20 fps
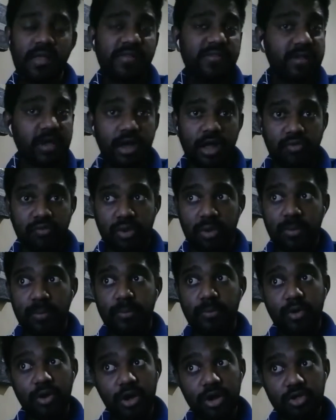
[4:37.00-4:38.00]
Second one,
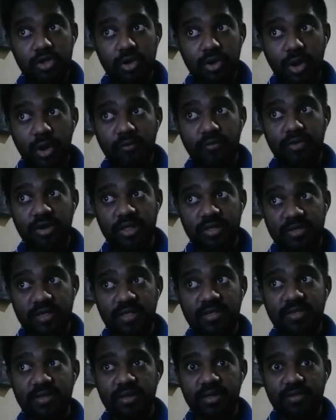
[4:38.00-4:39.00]
production of disease
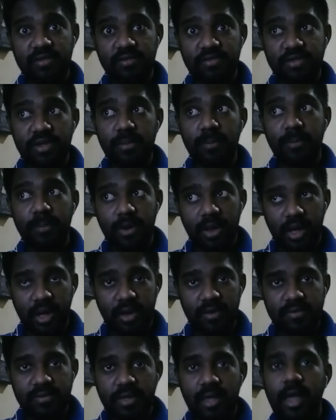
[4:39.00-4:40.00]
resistant
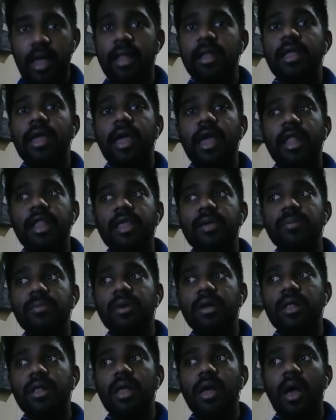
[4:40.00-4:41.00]
plants and
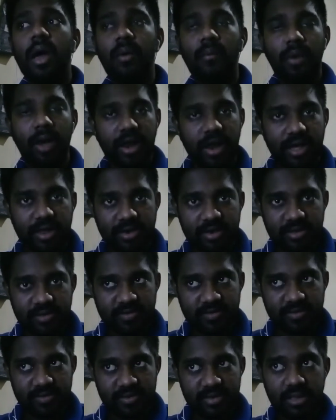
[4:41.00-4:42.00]
animal varieties.
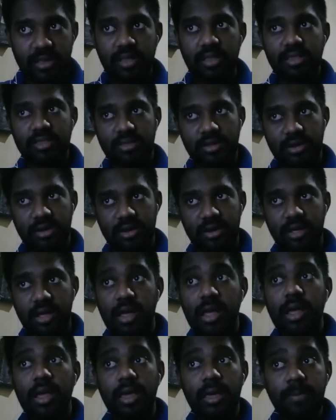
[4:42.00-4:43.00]
Third,
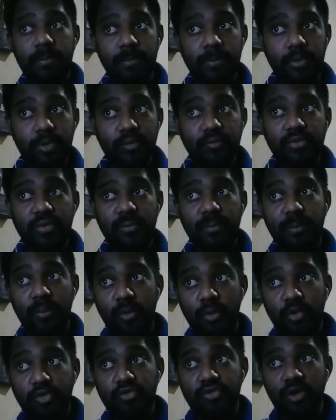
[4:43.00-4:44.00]
improve the
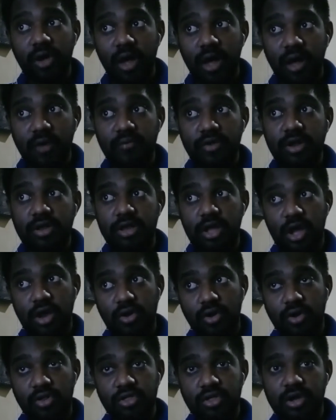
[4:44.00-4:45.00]
post harvest
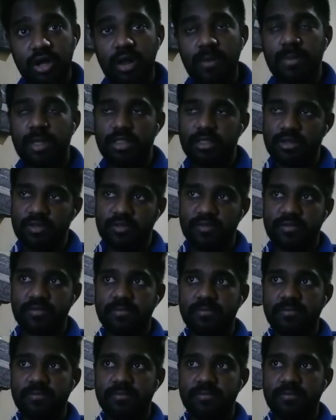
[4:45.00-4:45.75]
technological methods.